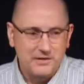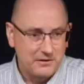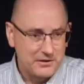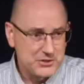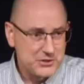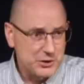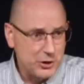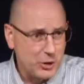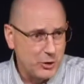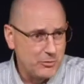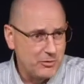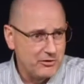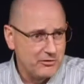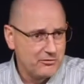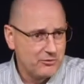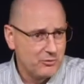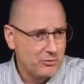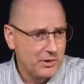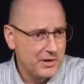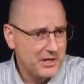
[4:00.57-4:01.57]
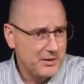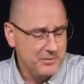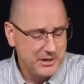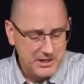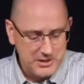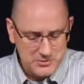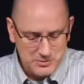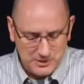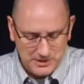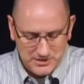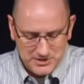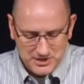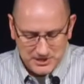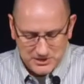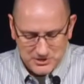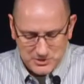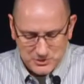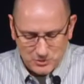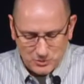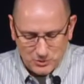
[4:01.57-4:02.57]
the scope of what he means when he
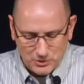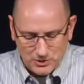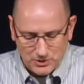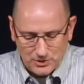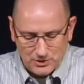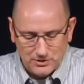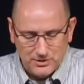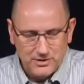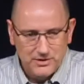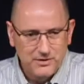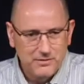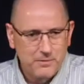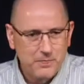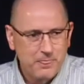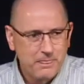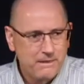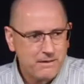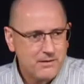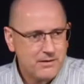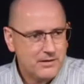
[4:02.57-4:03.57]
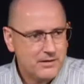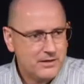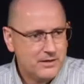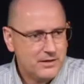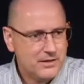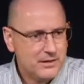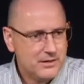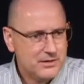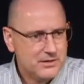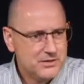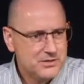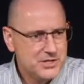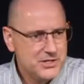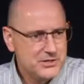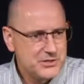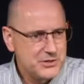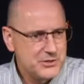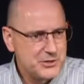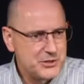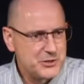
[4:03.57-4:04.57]
says the world.
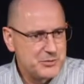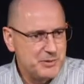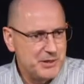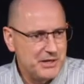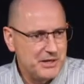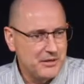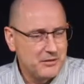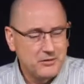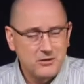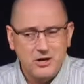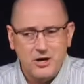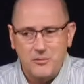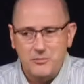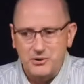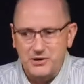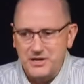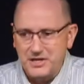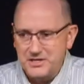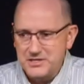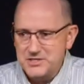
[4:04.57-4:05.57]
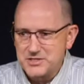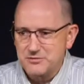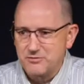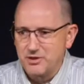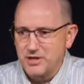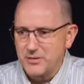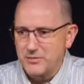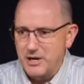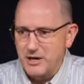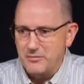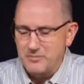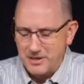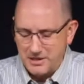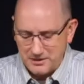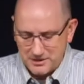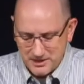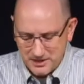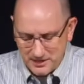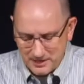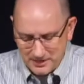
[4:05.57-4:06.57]
Jesus is speaking comprehensively about
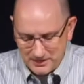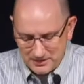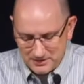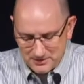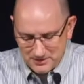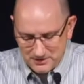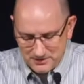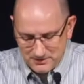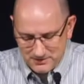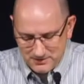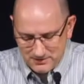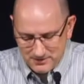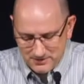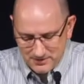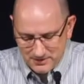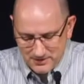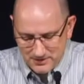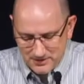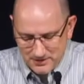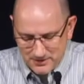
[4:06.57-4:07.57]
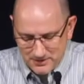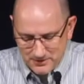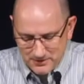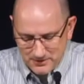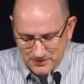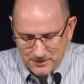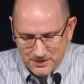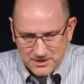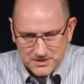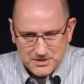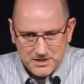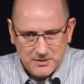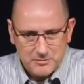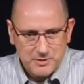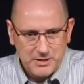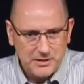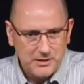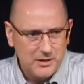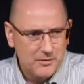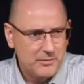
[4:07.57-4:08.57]
mankind. He's not
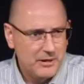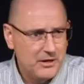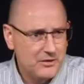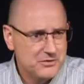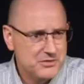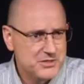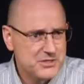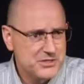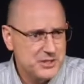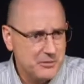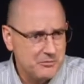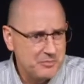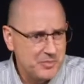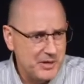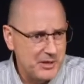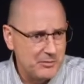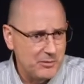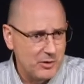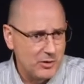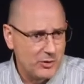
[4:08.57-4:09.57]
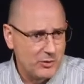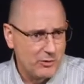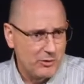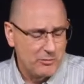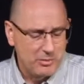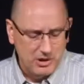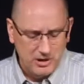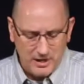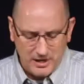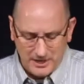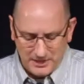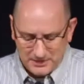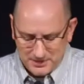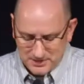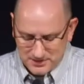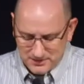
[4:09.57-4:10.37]
speaking about some people who are blind.